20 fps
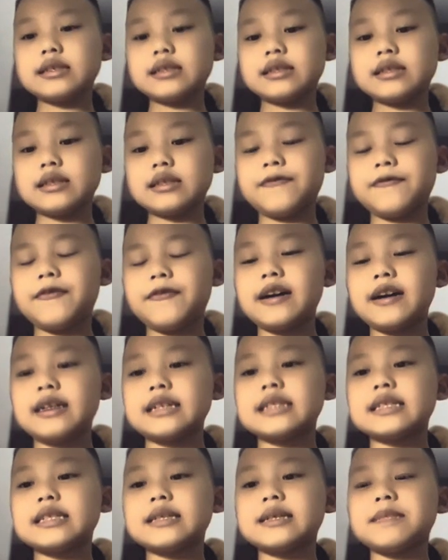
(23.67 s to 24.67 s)
The
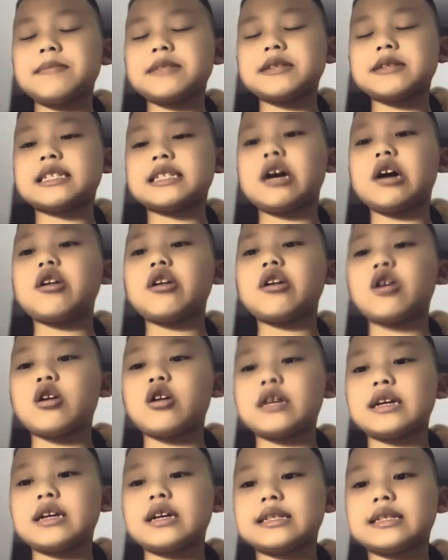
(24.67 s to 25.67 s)
first material is
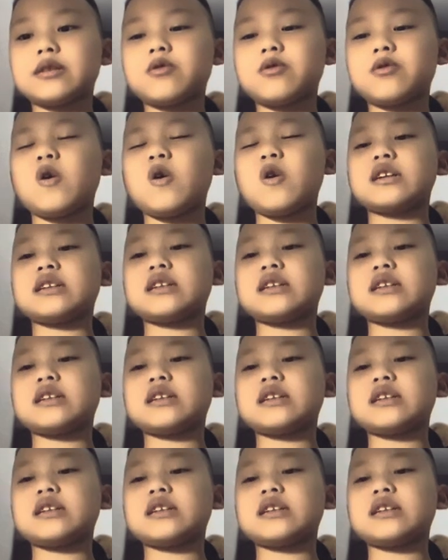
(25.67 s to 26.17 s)
the wood.